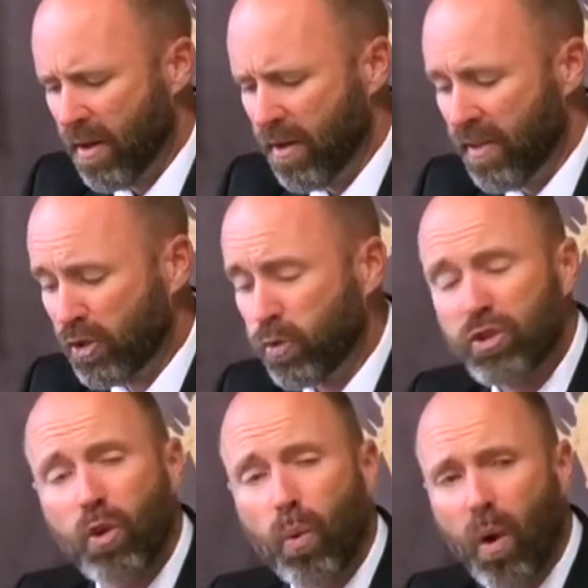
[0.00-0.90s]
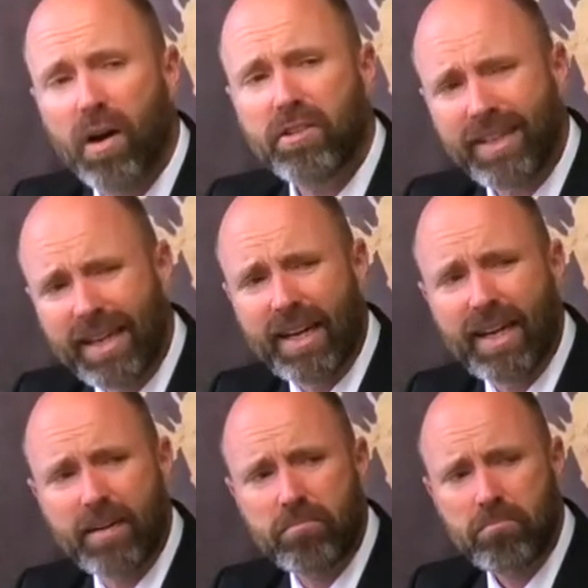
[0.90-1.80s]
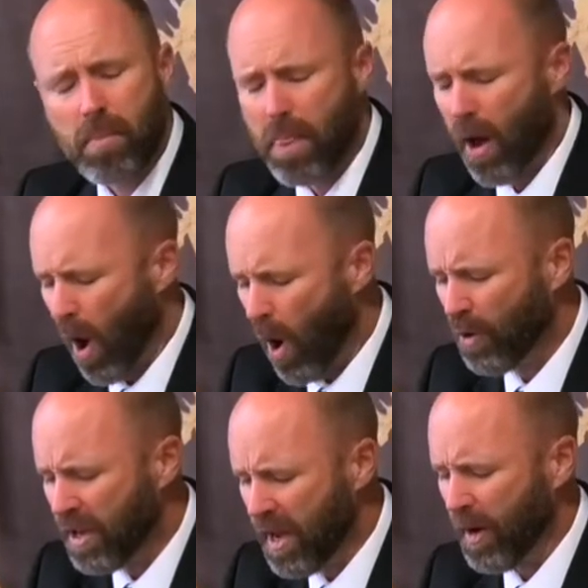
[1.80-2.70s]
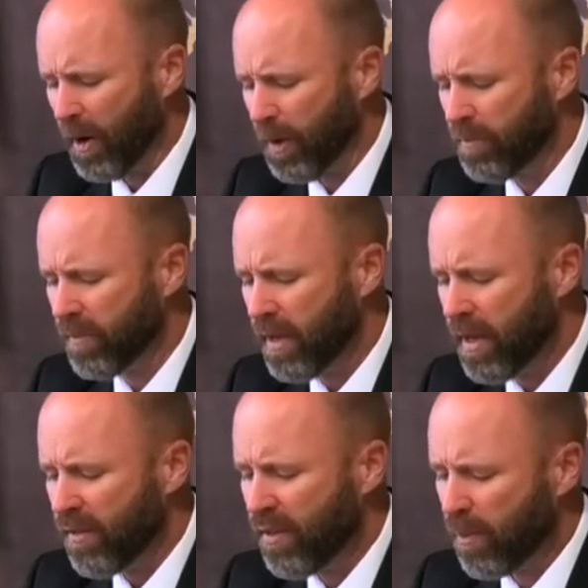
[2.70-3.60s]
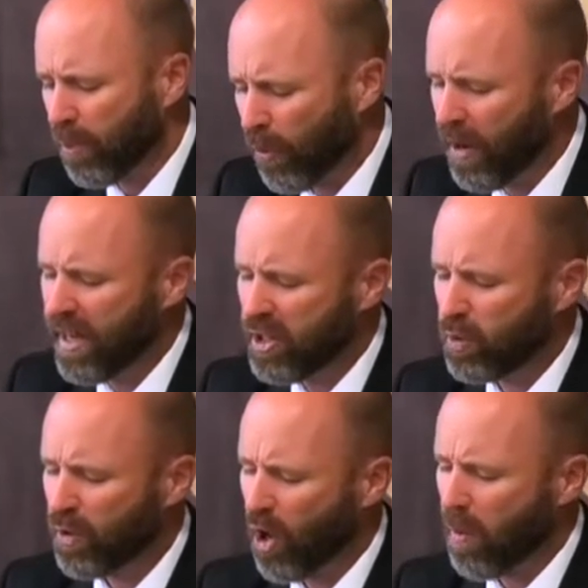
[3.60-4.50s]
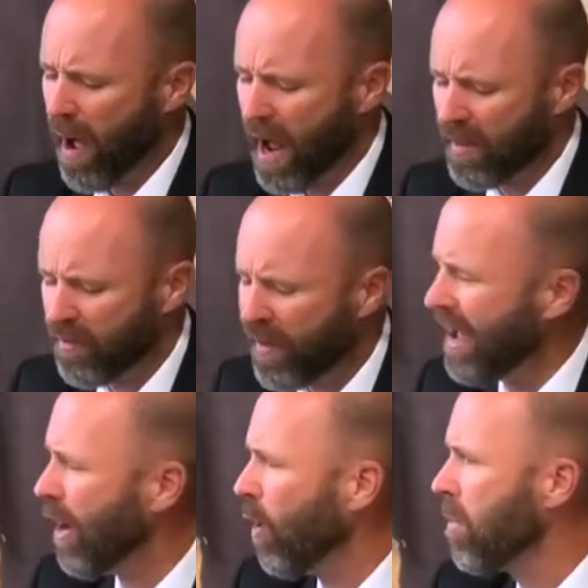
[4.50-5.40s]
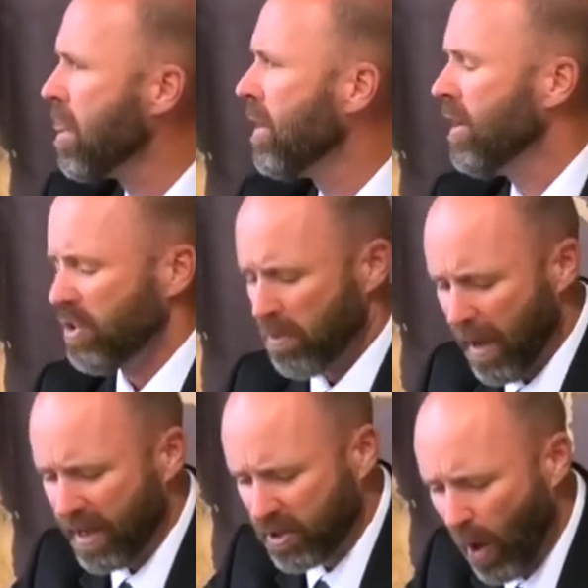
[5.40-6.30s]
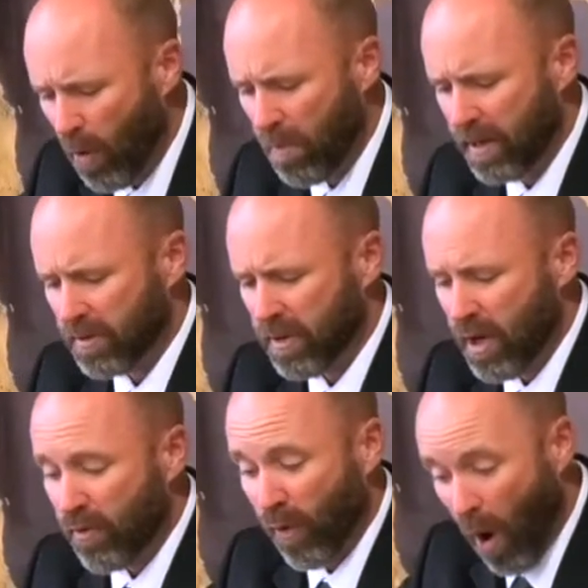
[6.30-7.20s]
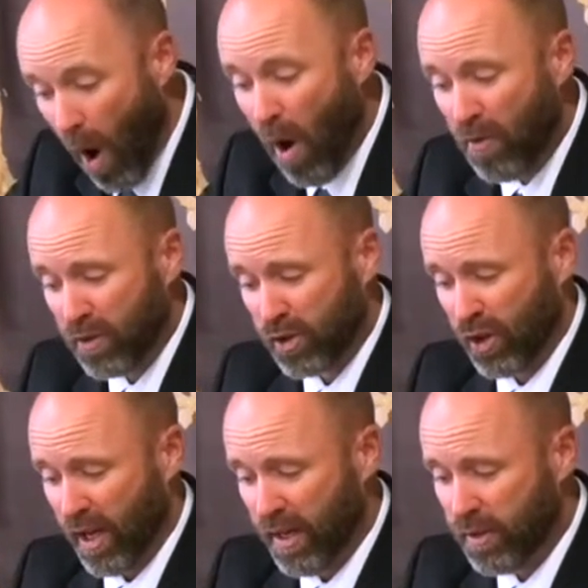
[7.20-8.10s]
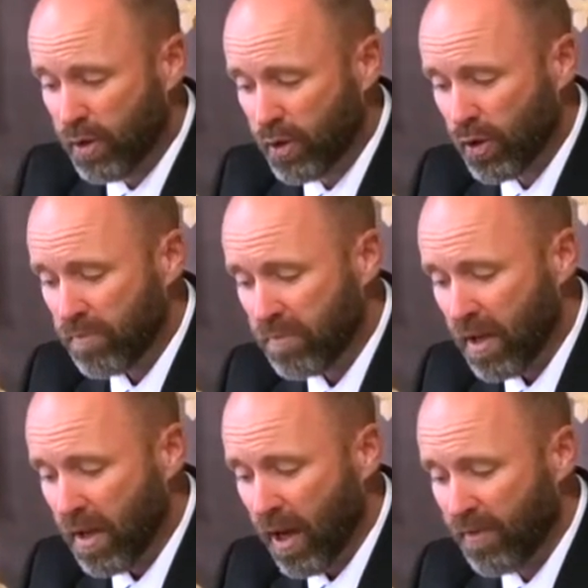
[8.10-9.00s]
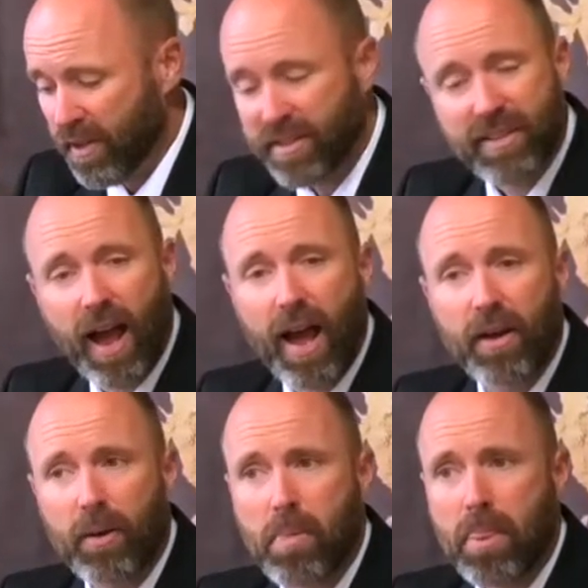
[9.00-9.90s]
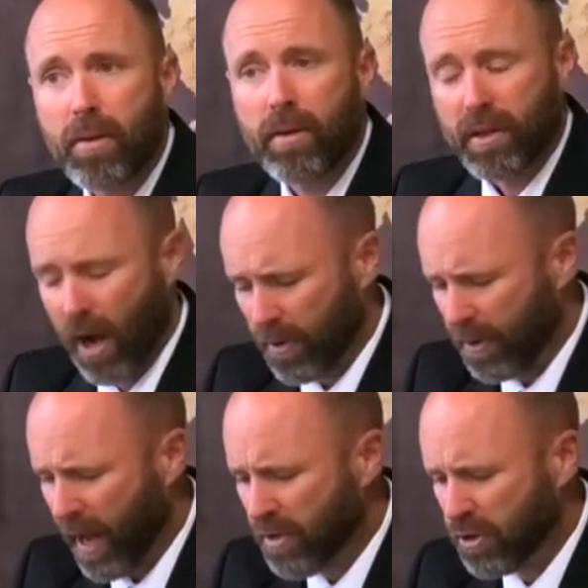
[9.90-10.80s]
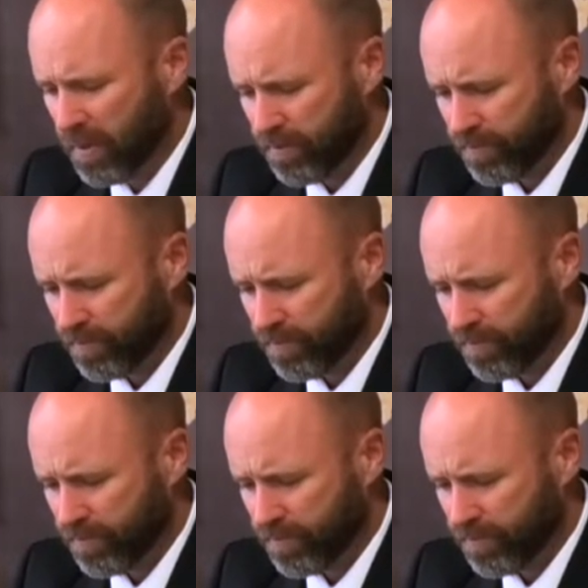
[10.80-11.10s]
This was the one time all year that the priest would go behind the veil to make atonement for all the sins of the entire congregation.